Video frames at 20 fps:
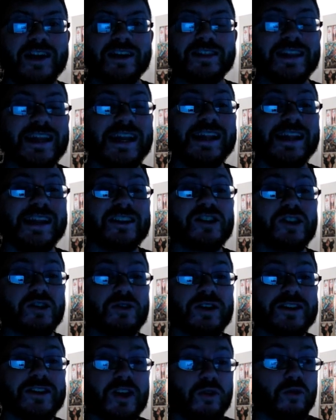leading
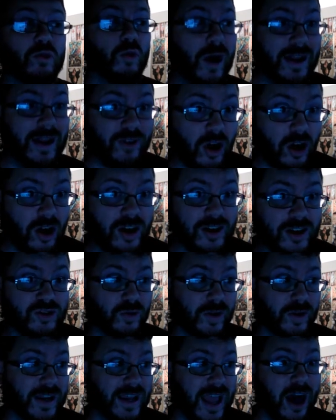to his own wife
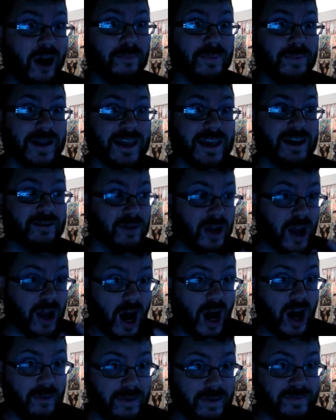audrey helping him
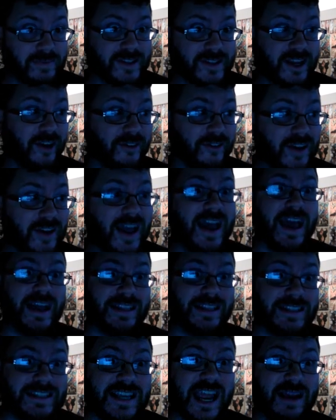calm himself
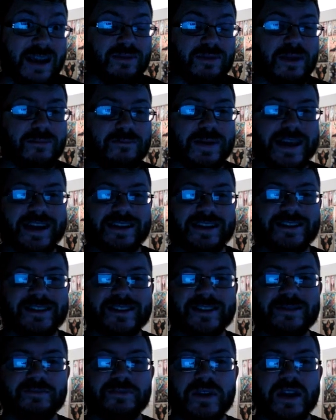and tame the
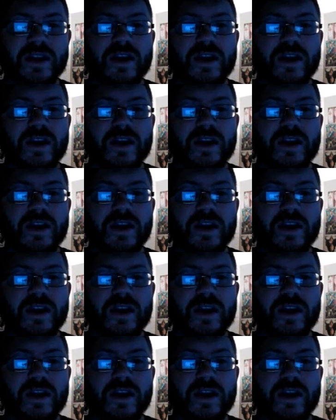beast